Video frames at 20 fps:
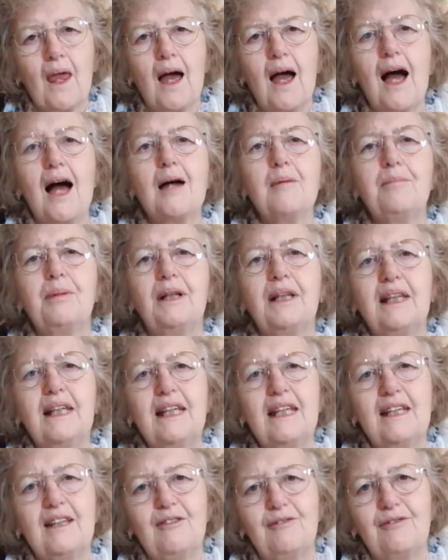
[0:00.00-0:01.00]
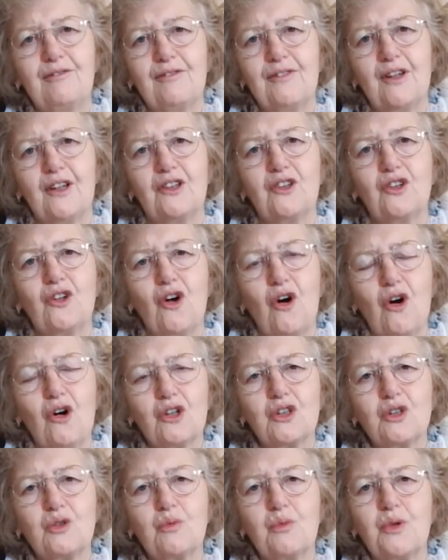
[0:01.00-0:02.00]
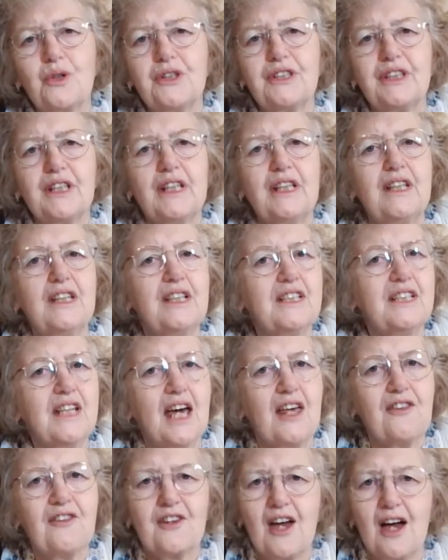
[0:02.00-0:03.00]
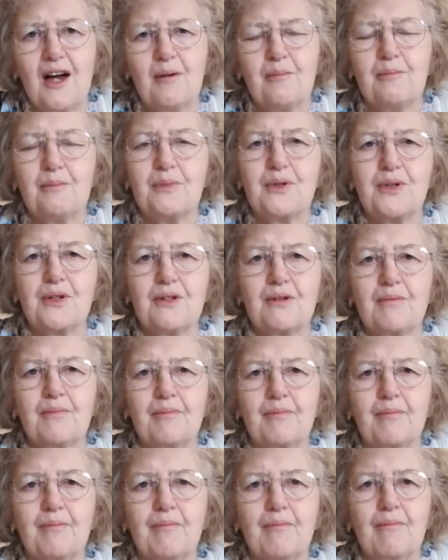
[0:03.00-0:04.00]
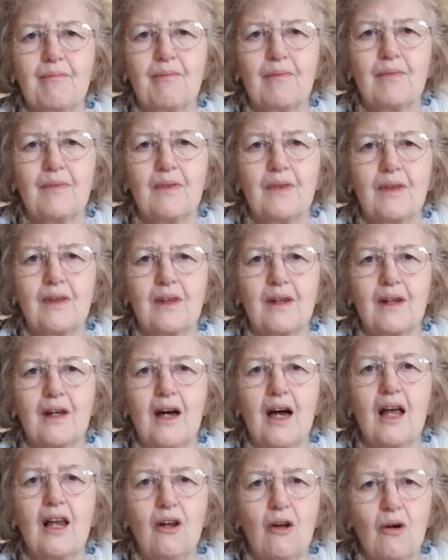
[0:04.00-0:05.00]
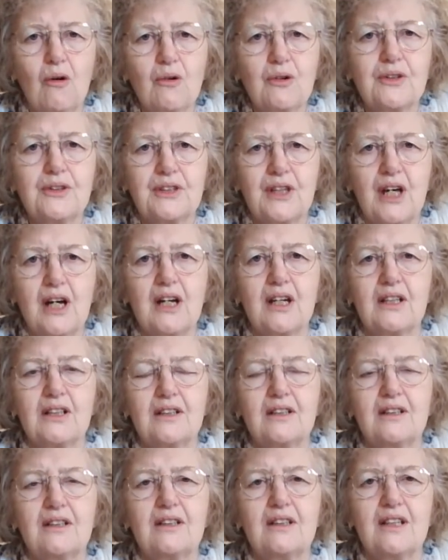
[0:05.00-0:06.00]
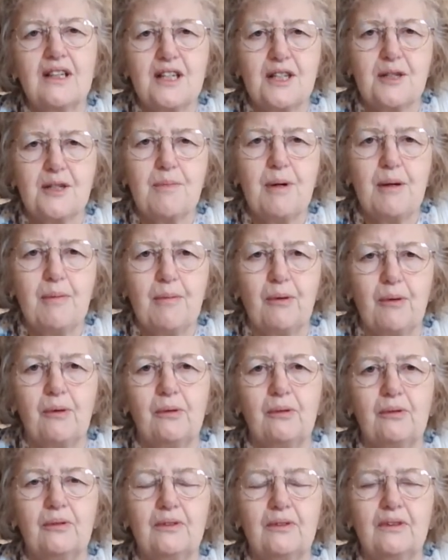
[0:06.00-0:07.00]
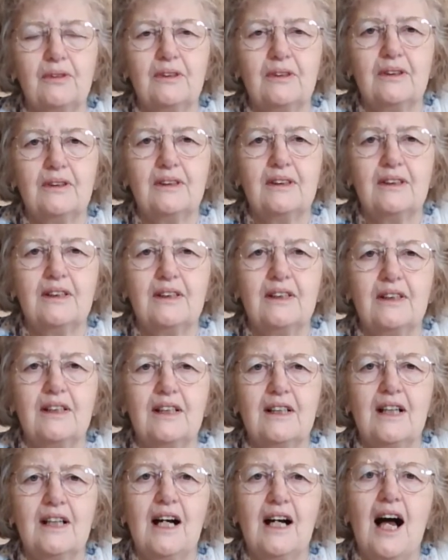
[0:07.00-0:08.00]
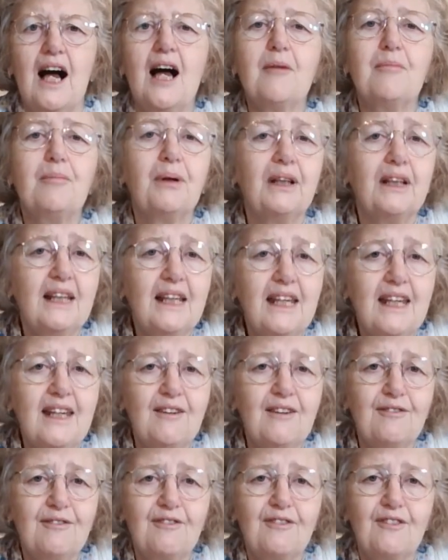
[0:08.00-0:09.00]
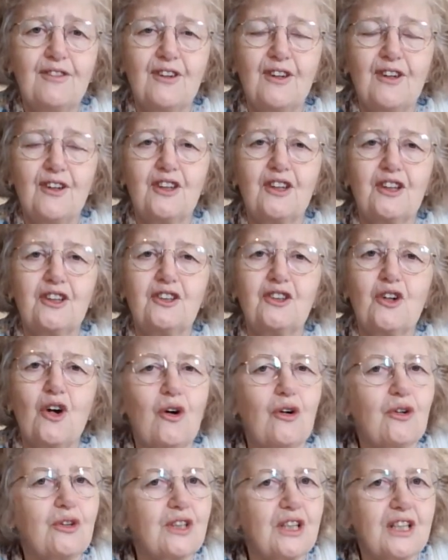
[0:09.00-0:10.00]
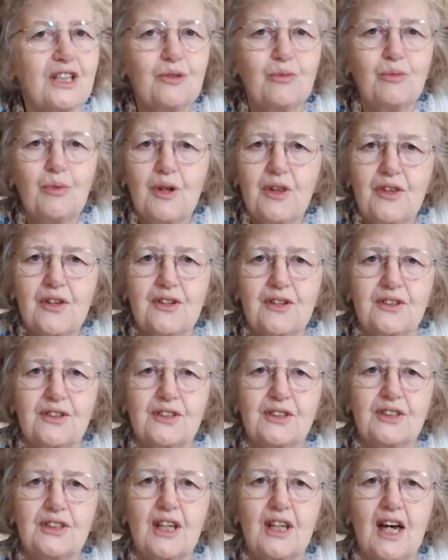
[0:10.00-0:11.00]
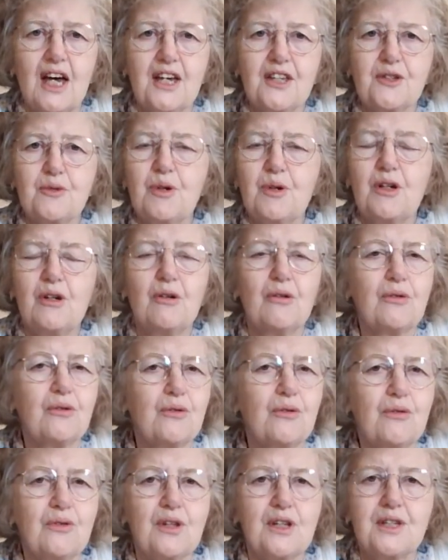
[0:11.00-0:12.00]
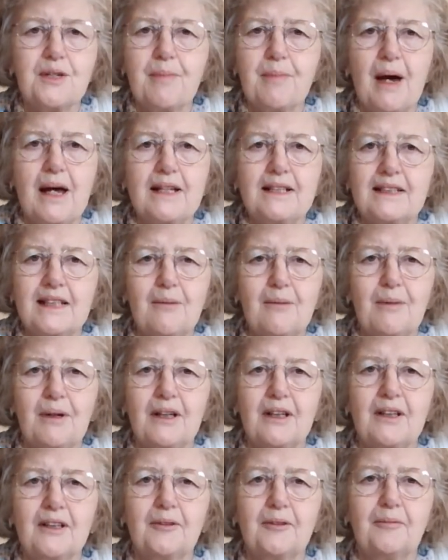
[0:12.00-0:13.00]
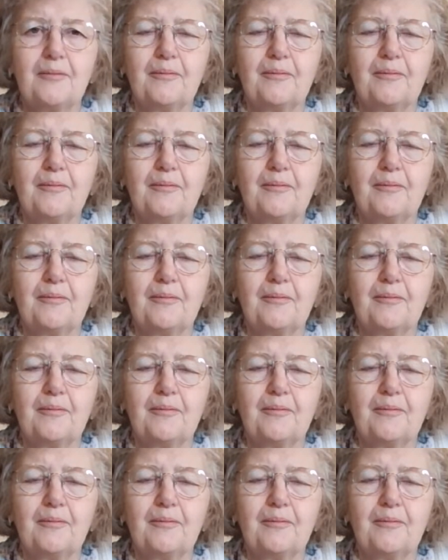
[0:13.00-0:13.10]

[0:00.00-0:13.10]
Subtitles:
I believe that God was in the death camps alongside his people. I believe that God is with us as we go through this pandemic.